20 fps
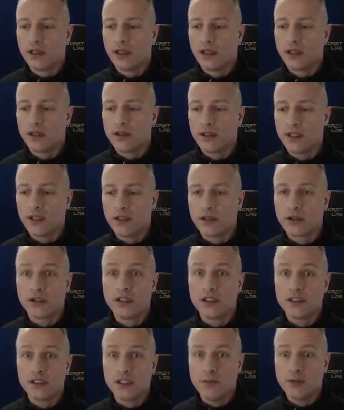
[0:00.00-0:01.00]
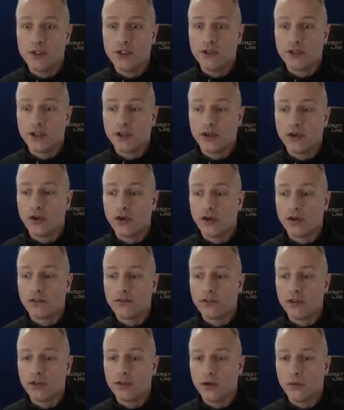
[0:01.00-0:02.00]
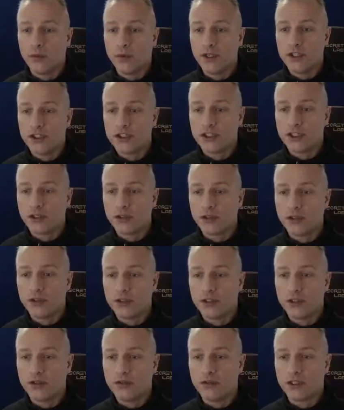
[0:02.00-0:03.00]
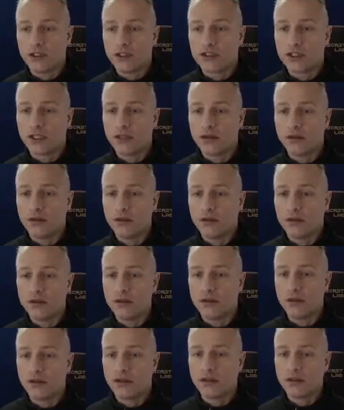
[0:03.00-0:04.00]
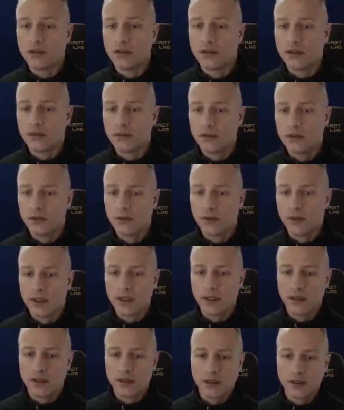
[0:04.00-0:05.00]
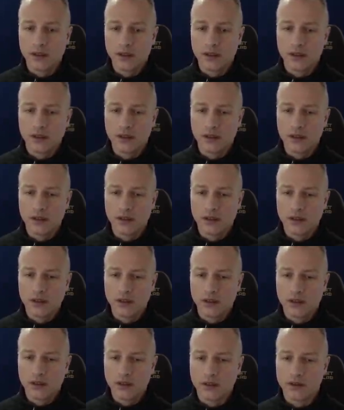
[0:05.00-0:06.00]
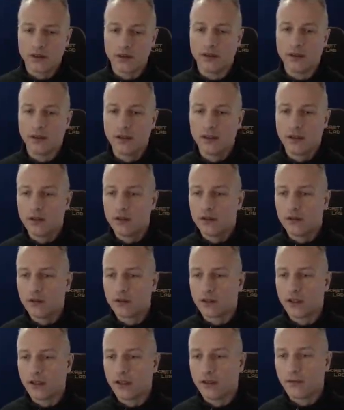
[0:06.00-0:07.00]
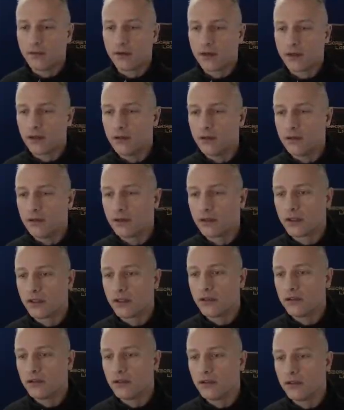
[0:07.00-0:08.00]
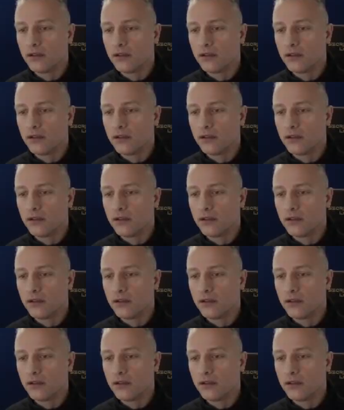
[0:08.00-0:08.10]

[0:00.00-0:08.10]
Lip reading: I think you're going to see me doing an awful lot of winching going down this hill. What did I hit there? Nothing. Okay, keep going, keep going.